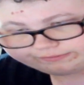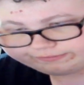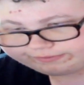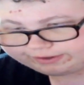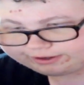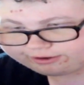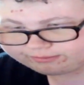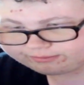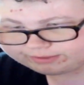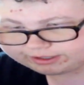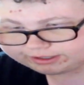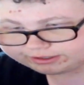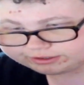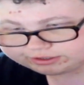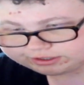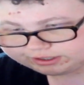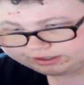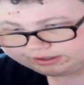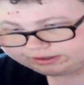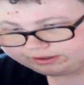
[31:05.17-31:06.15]
Fire
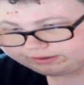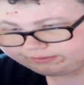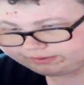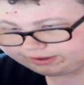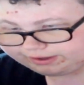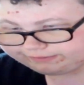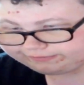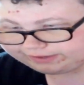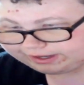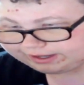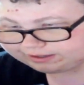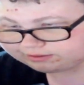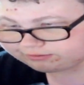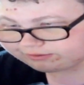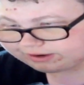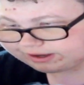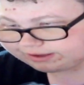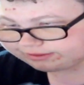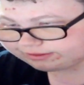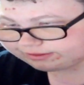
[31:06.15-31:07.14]
Mage. We have
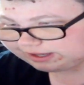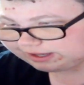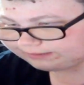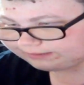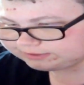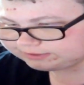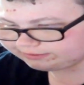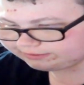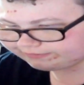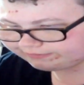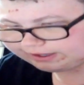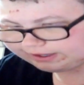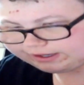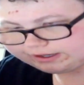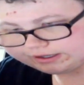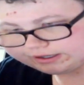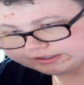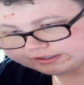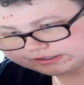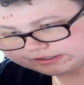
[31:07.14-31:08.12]
Angraf, Captain of
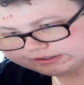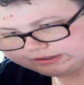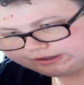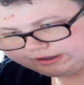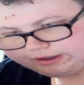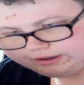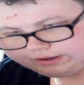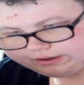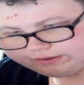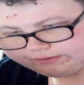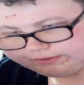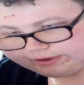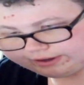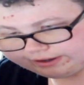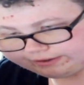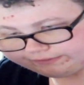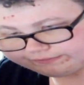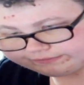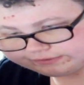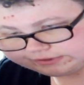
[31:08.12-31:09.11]
Chaos. We
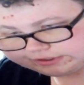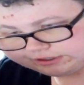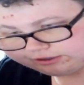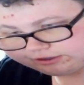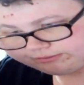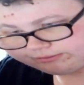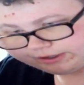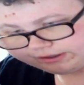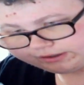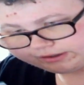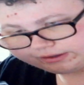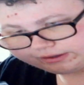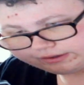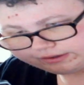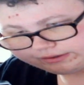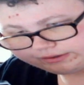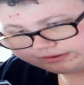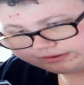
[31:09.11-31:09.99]
have Tomek,